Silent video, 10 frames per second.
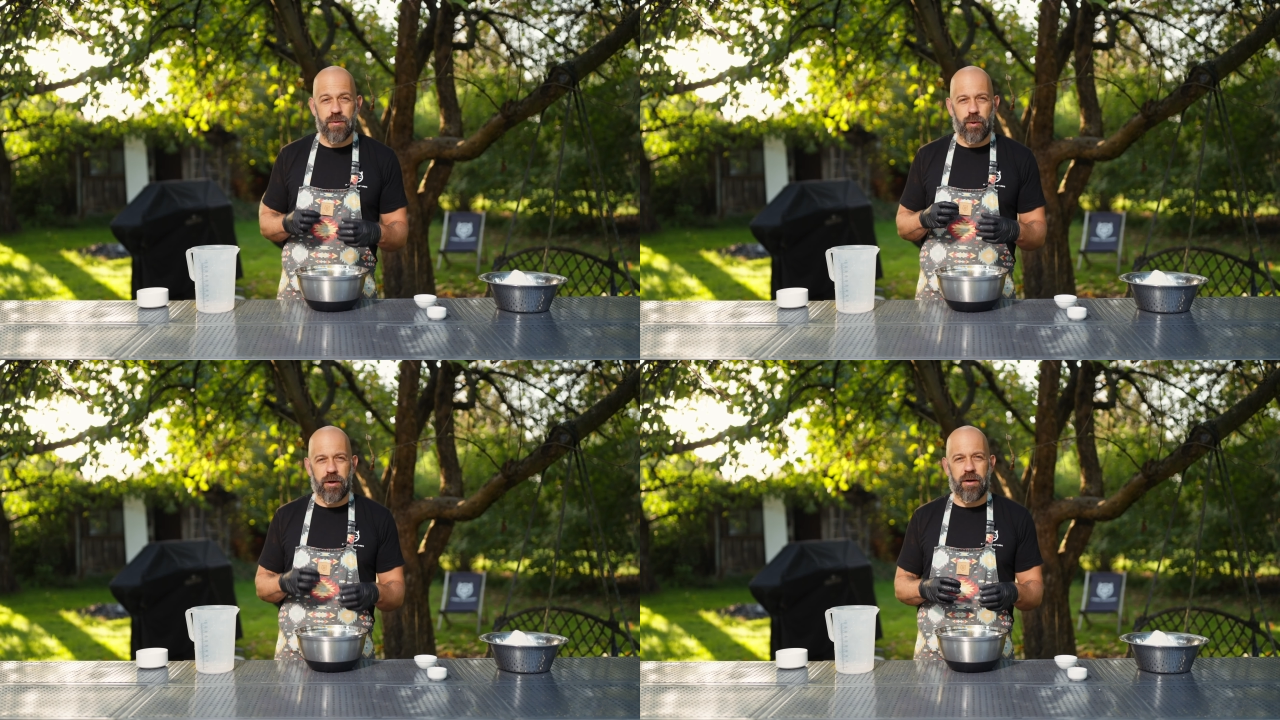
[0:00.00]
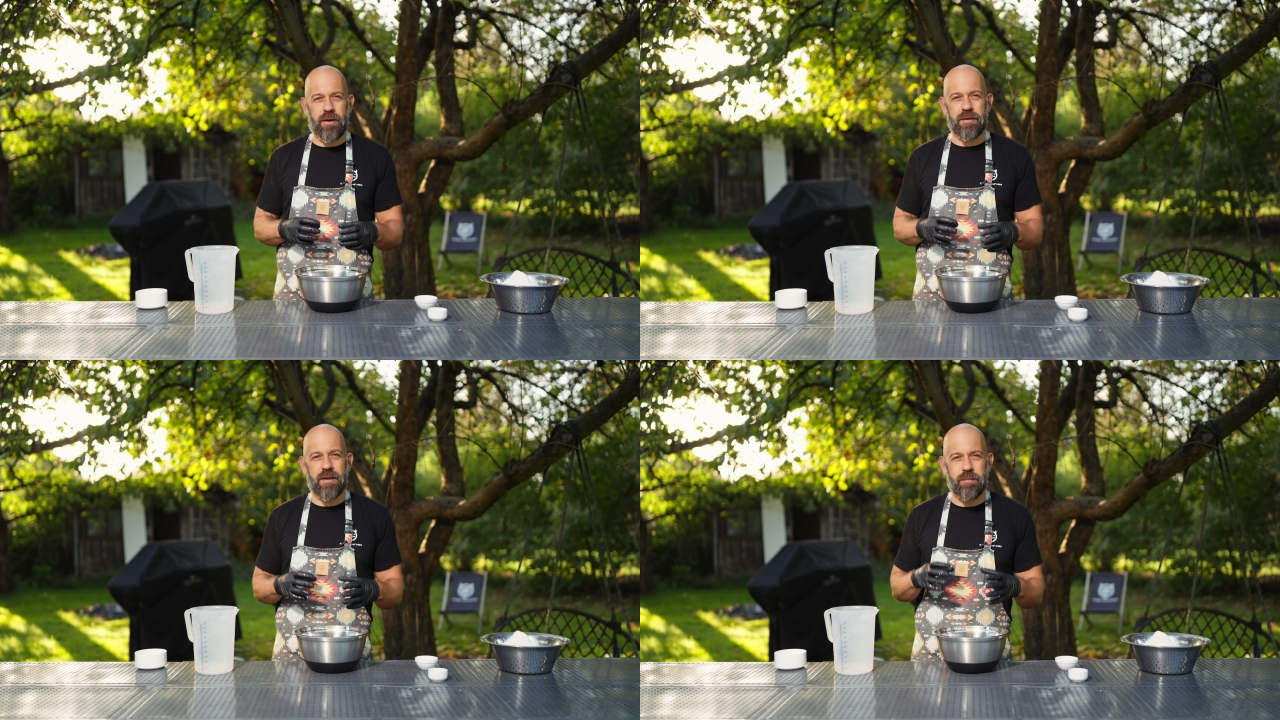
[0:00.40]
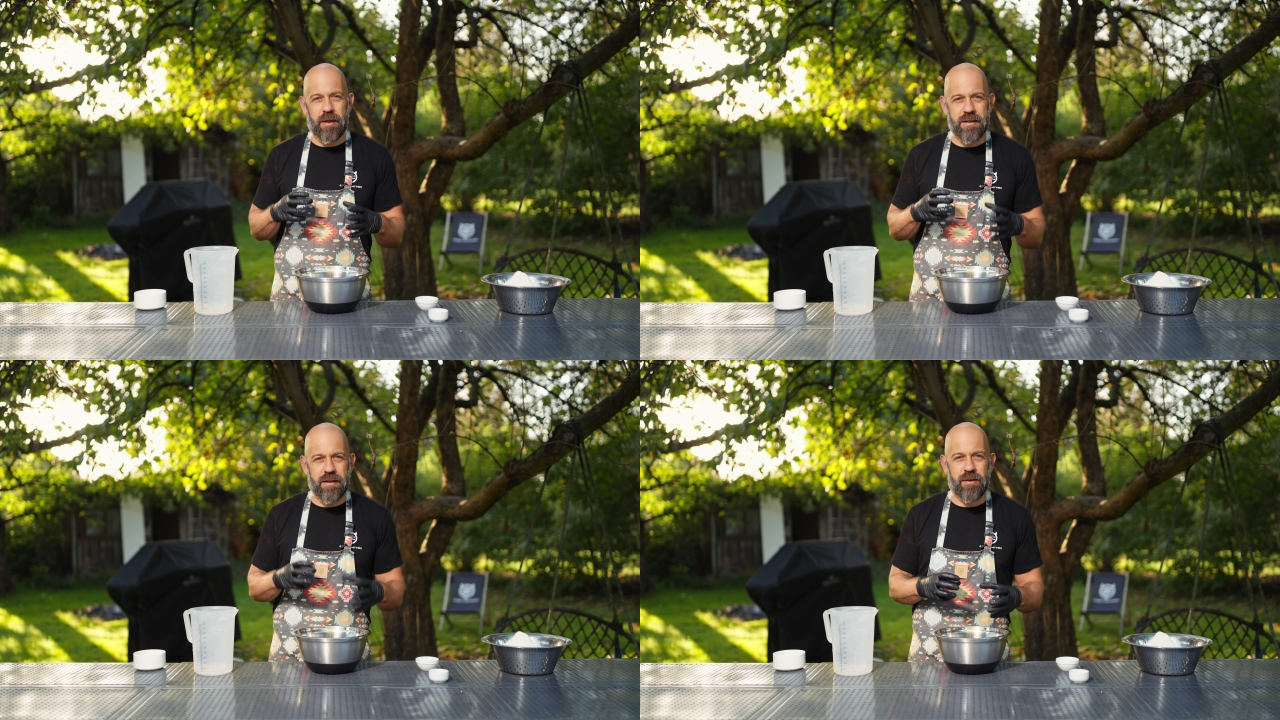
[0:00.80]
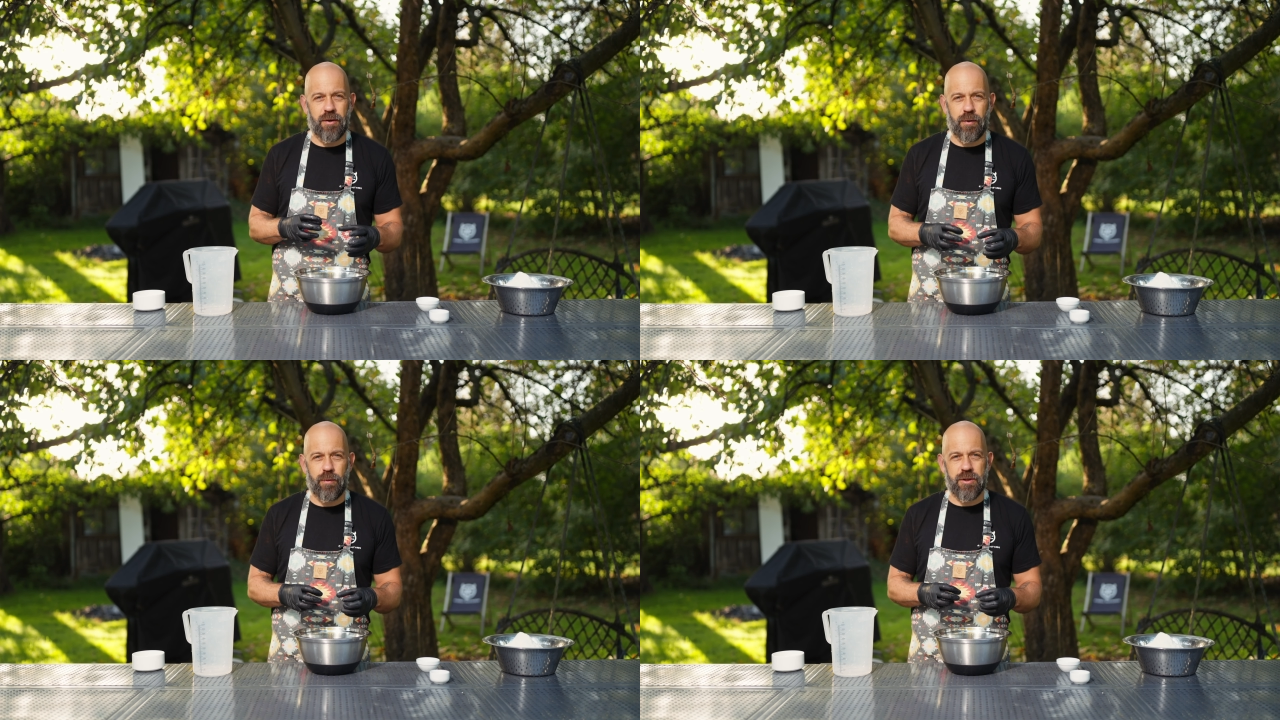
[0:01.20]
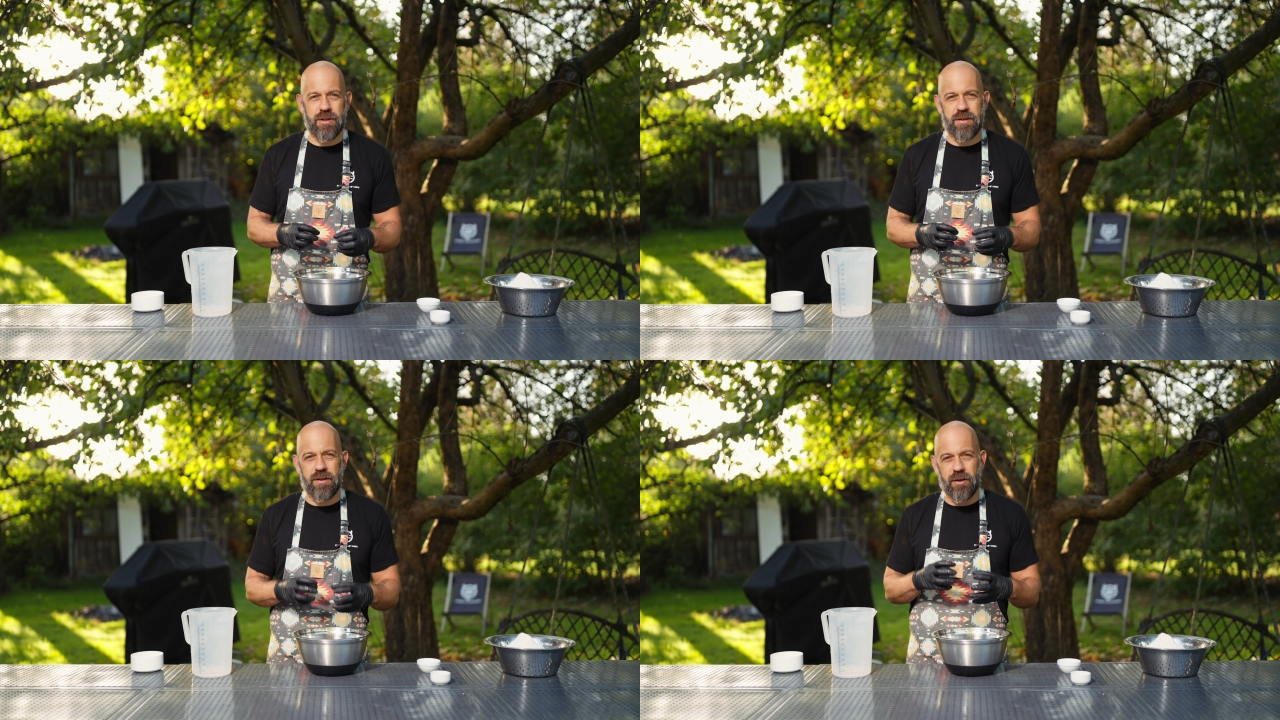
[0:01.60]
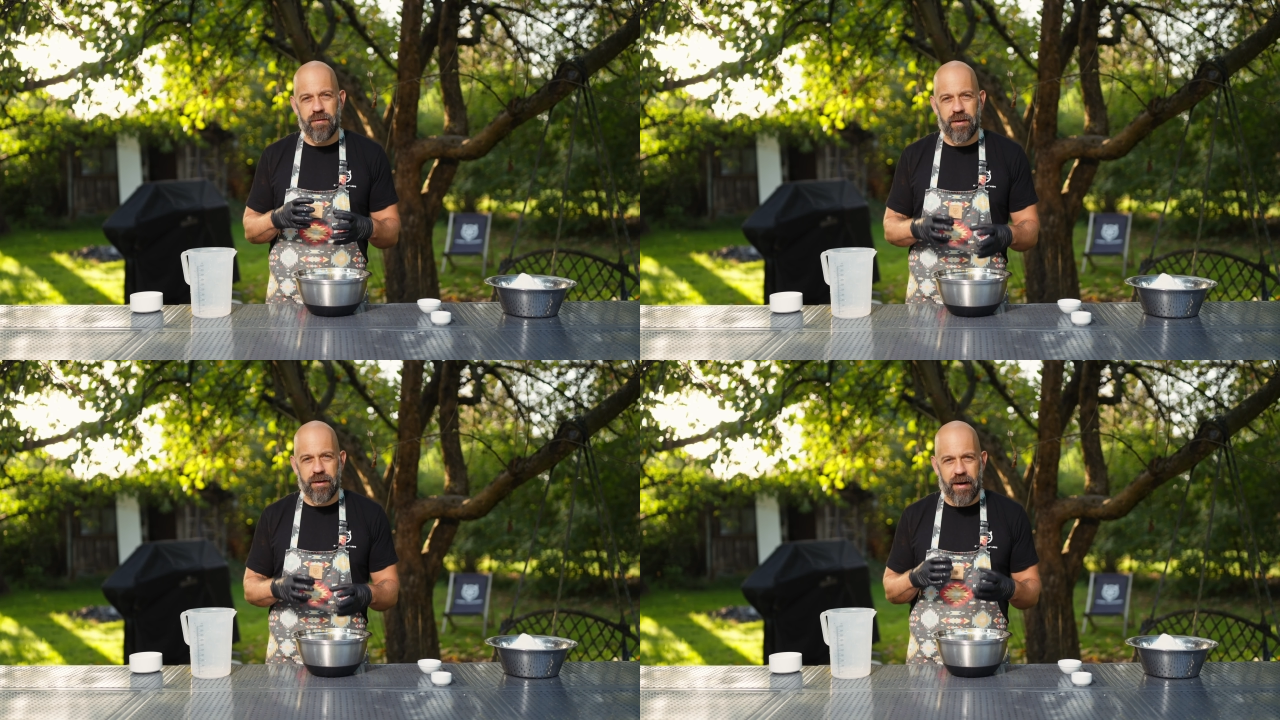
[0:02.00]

water content makes the dough, which is not very